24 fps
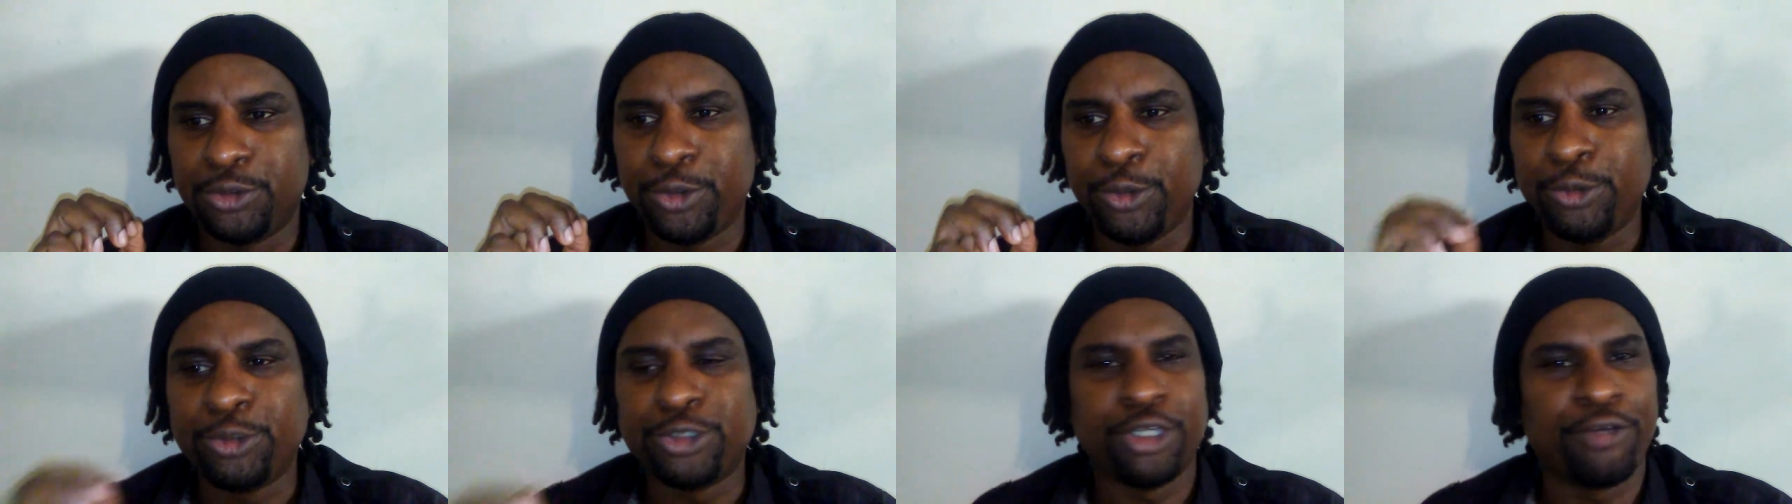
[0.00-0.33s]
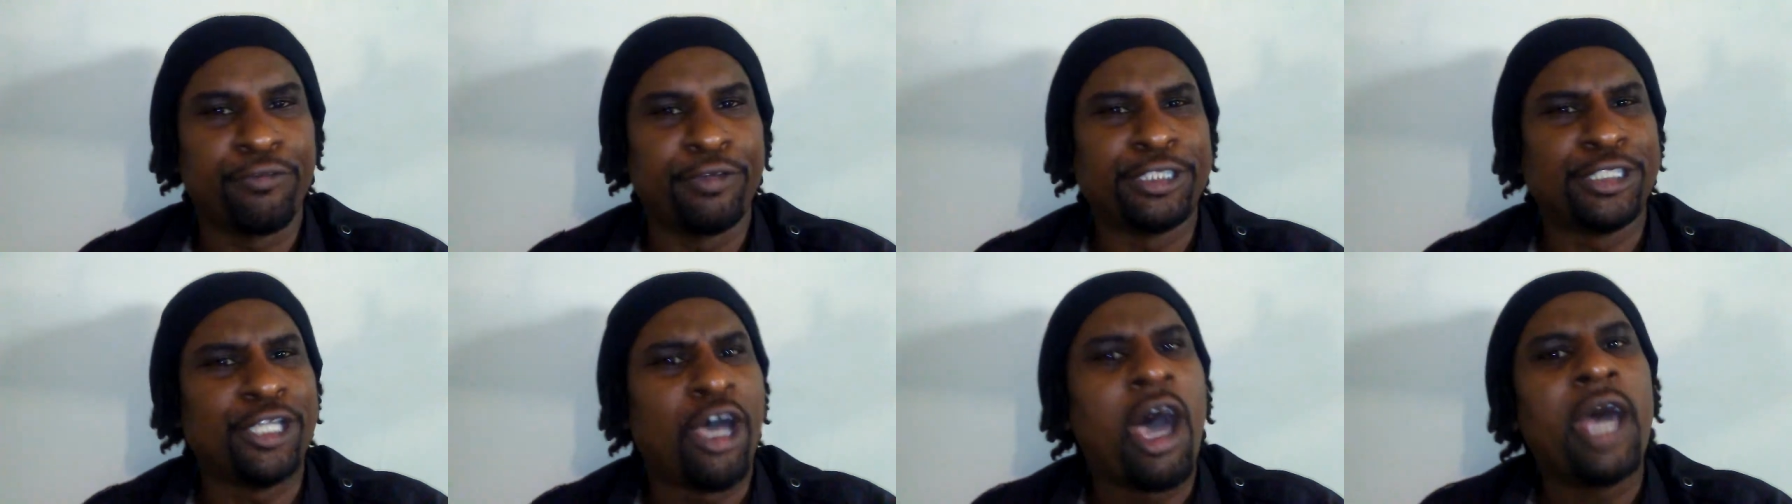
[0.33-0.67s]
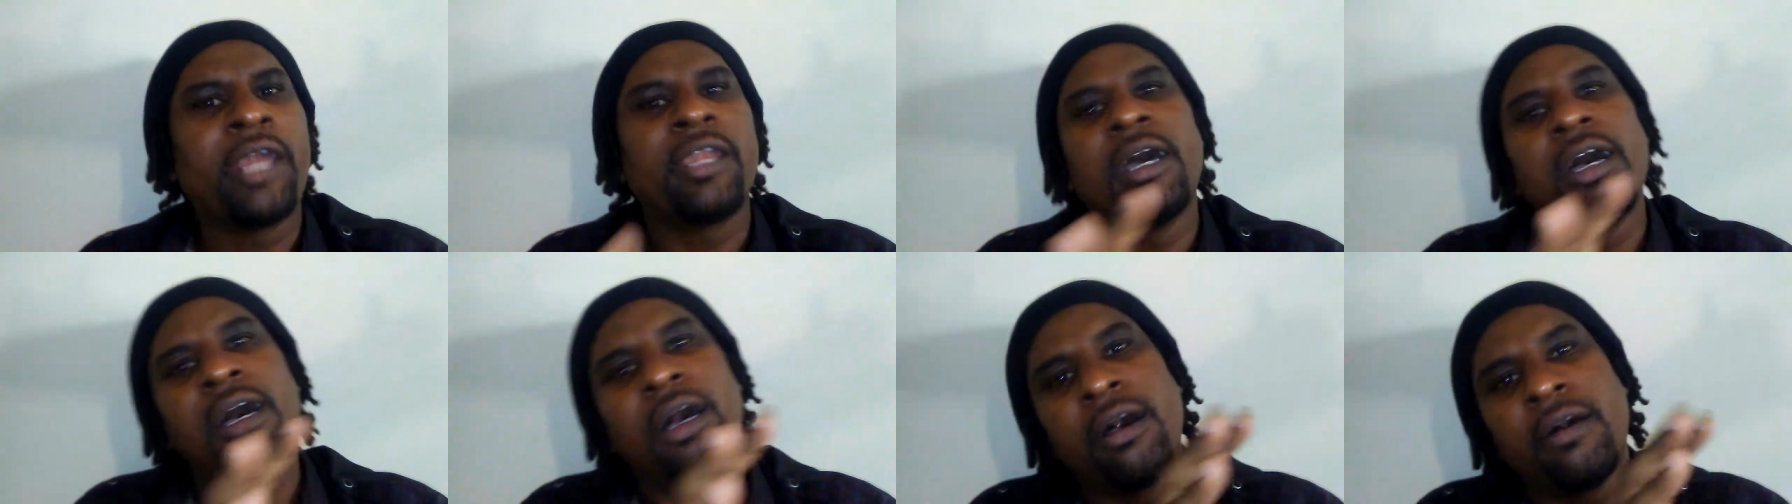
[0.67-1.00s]
due to the
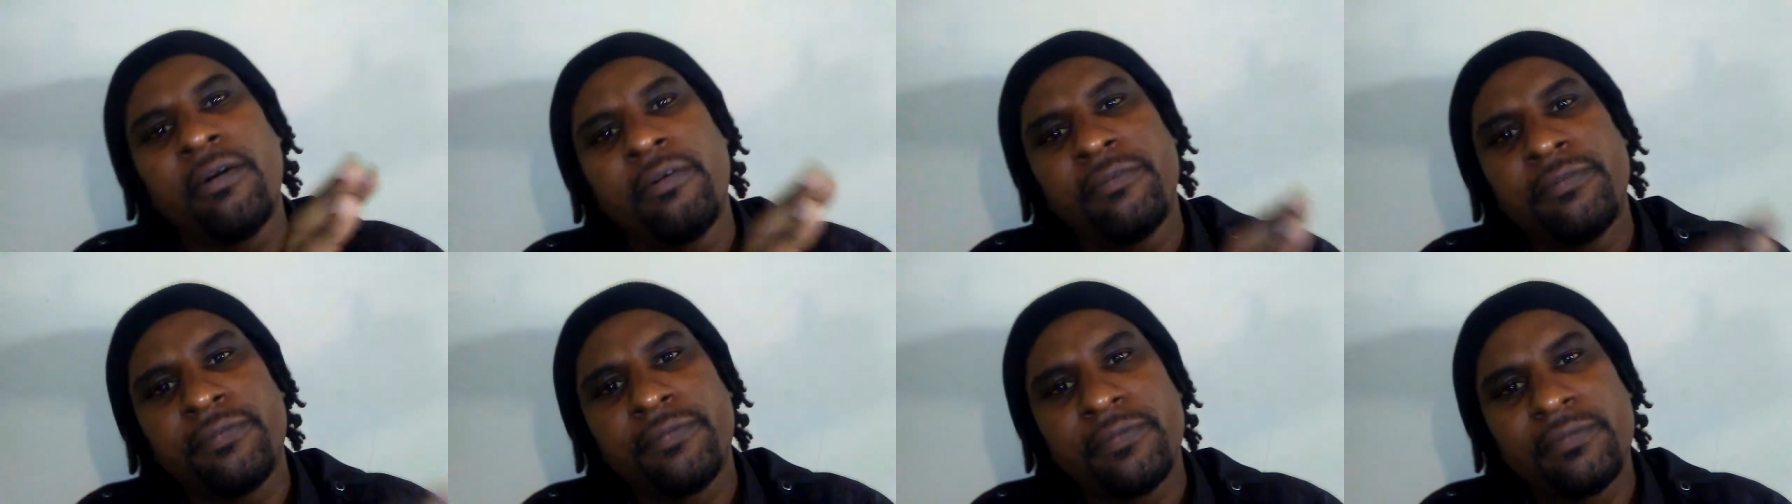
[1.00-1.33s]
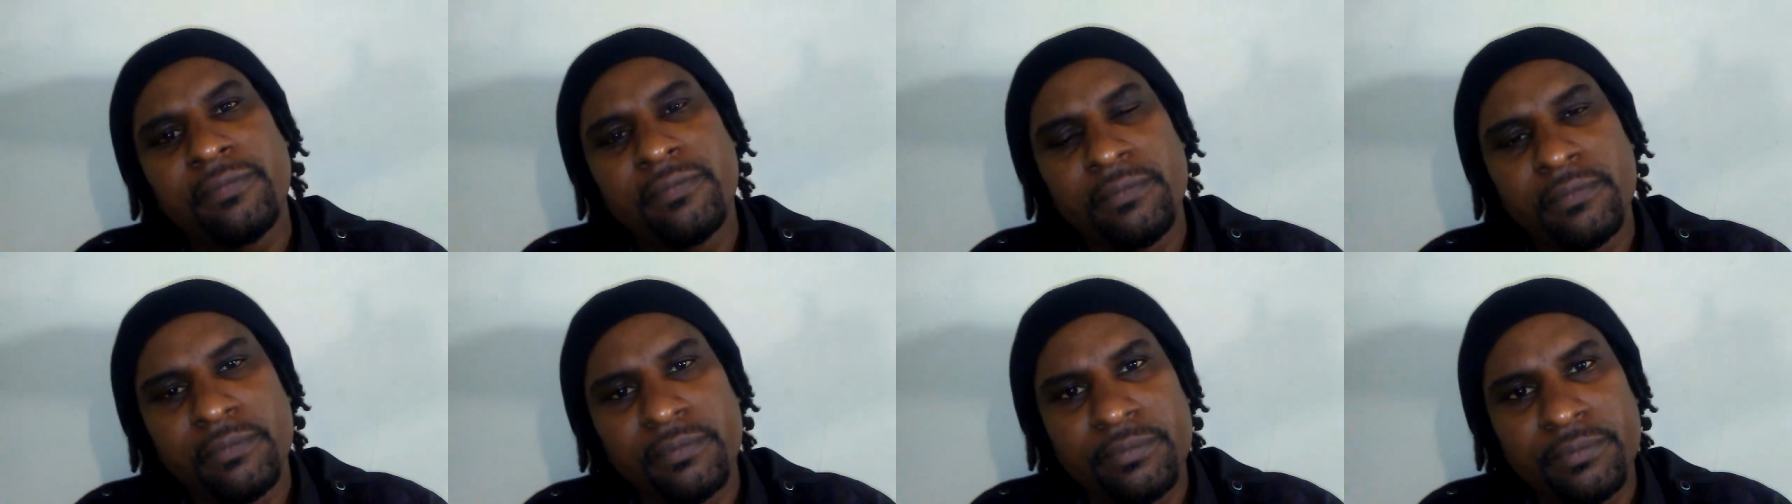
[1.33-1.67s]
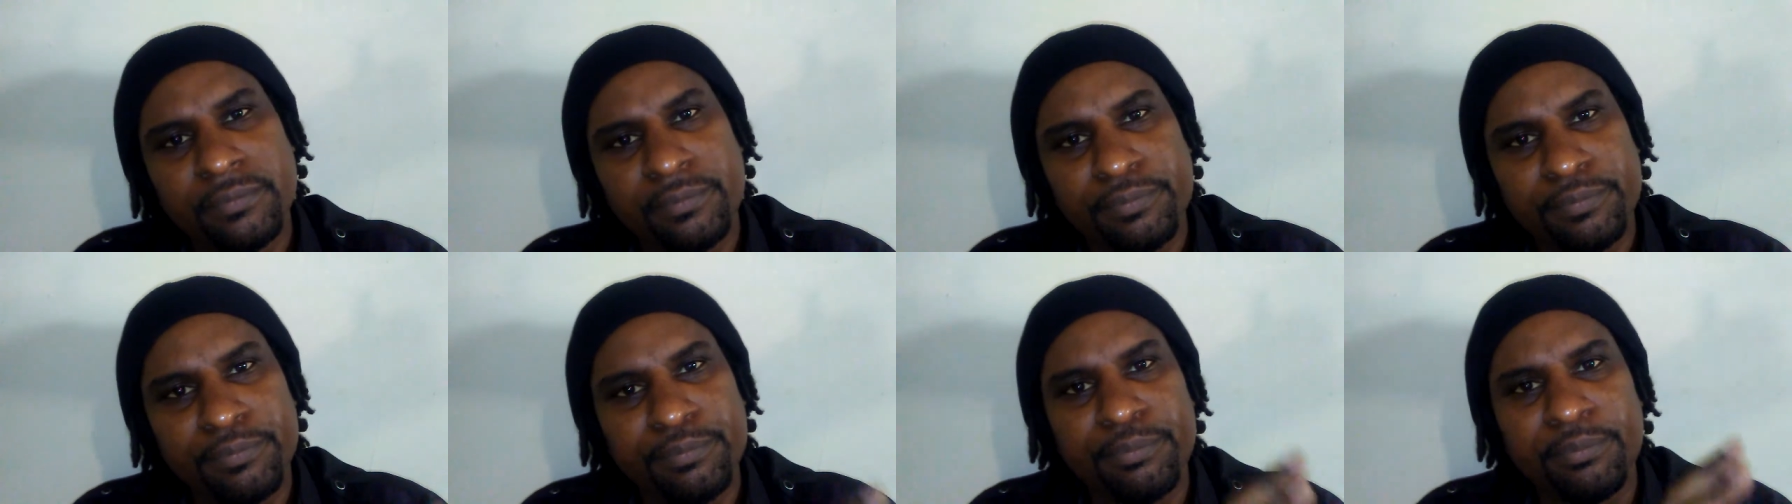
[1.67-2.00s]
result of
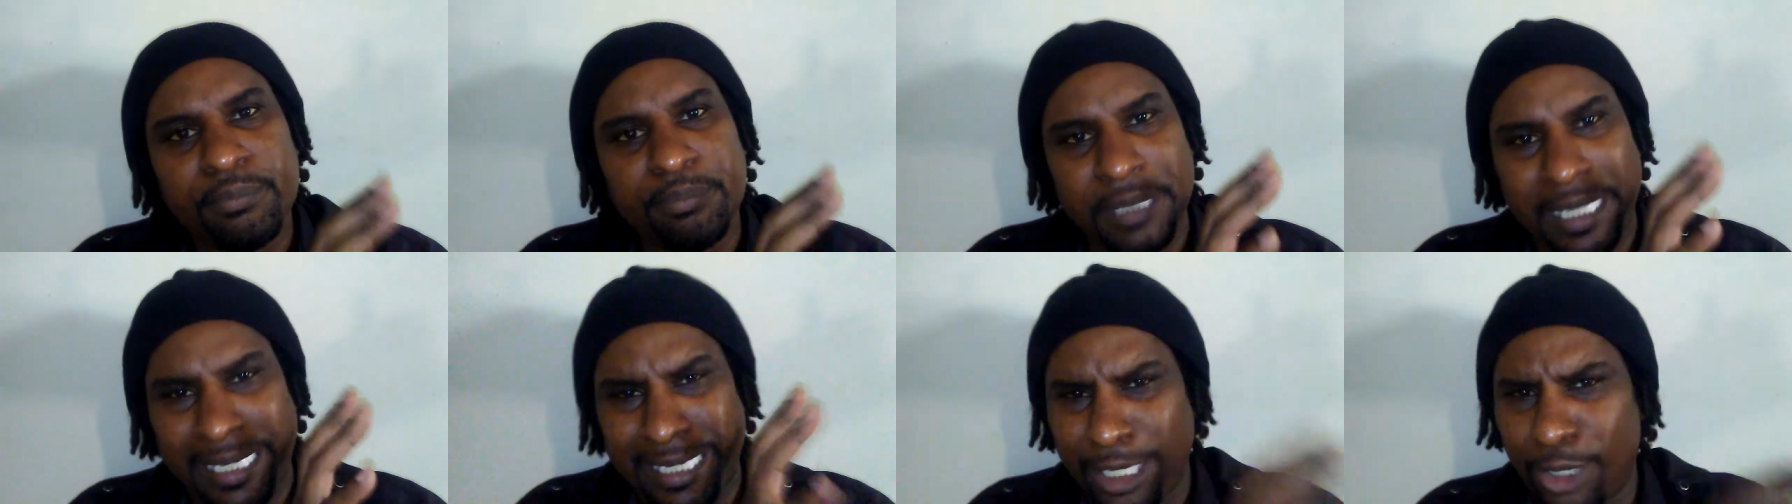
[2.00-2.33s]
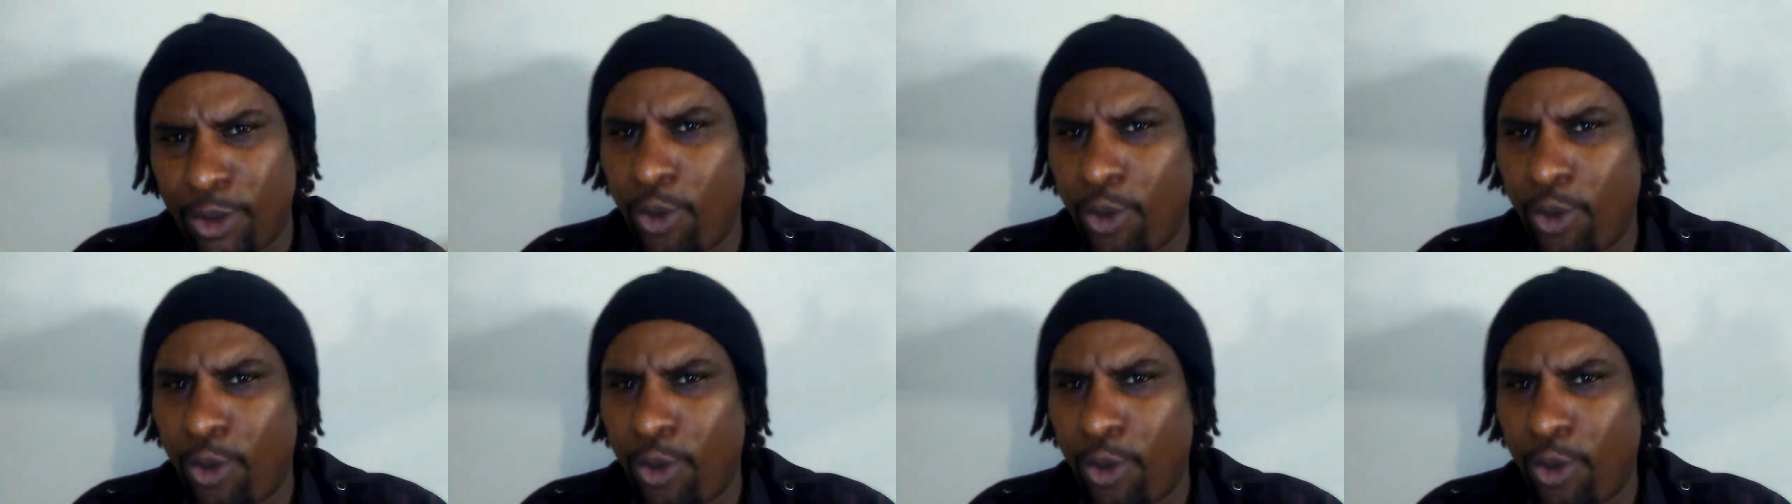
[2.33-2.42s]
being